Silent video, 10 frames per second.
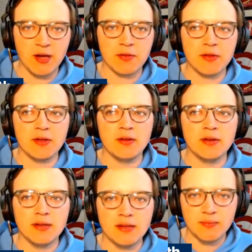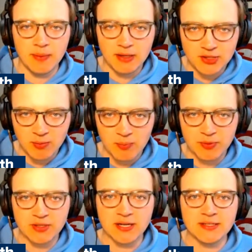healthy, being somewhat
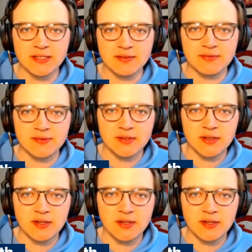productive.